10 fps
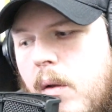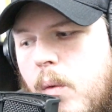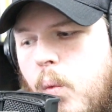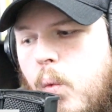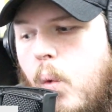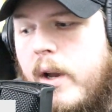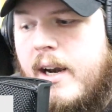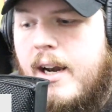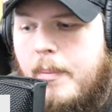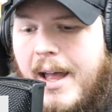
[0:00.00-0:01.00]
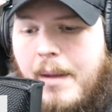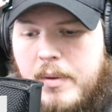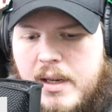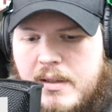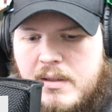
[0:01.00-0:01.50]
what ended up
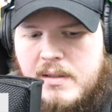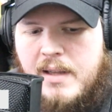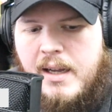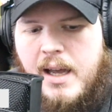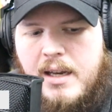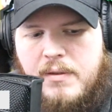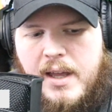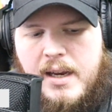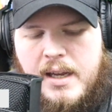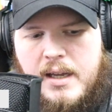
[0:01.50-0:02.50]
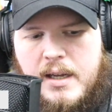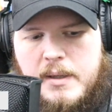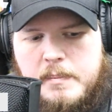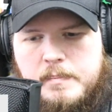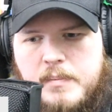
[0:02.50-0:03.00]
happening is that kind of had a
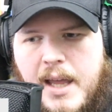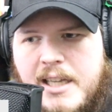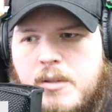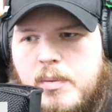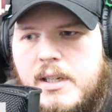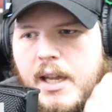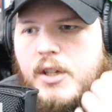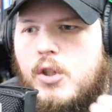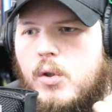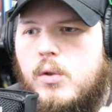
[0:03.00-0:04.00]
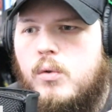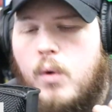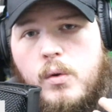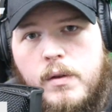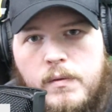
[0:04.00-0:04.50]
exponential
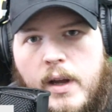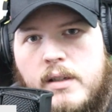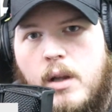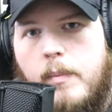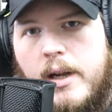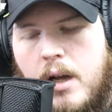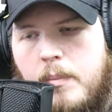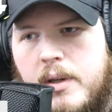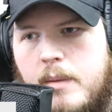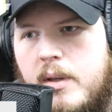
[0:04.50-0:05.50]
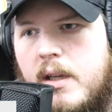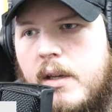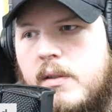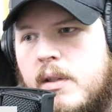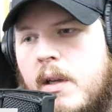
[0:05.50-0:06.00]
growth effect on my company,
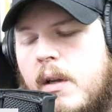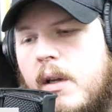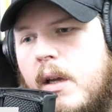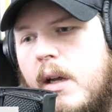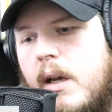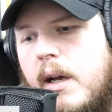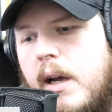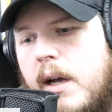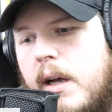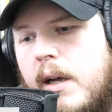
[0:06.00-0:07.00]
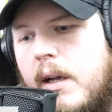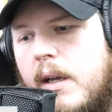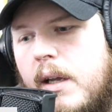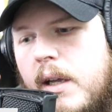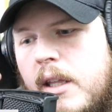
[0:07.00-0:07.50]
because
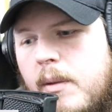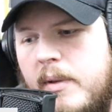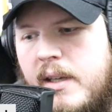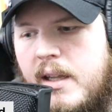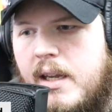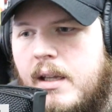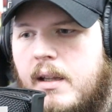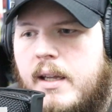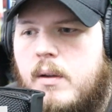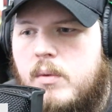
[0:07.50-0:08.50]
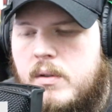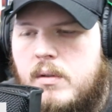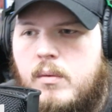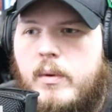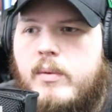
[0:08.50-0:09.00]
in the beginning, like
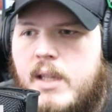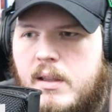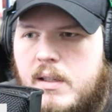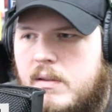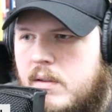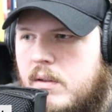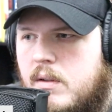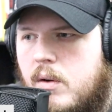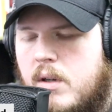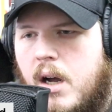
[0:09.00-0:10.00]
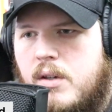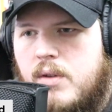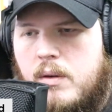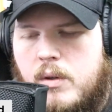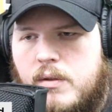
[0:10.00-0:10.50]
we would get these, you know,
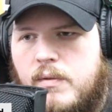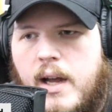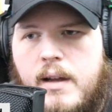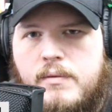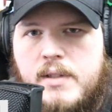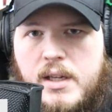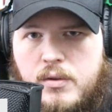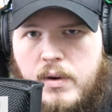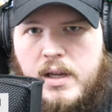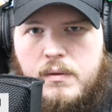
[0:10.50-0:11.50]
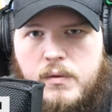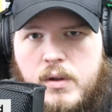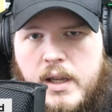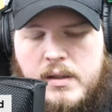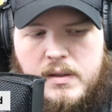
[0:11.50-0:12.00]
contract works, 5-10 grand for
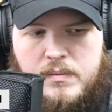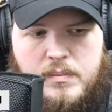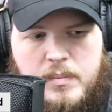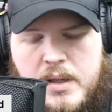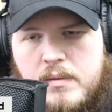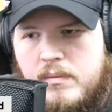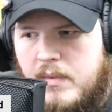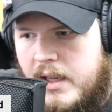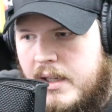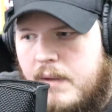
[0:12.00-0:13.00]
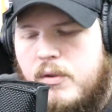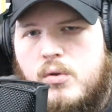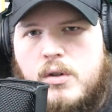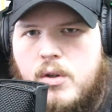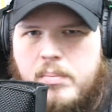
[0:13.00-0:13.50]
like this big like
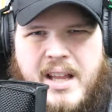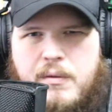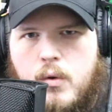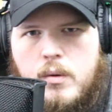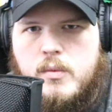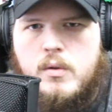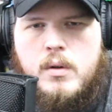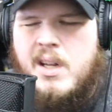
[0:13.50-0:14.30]
infrastructure platforms or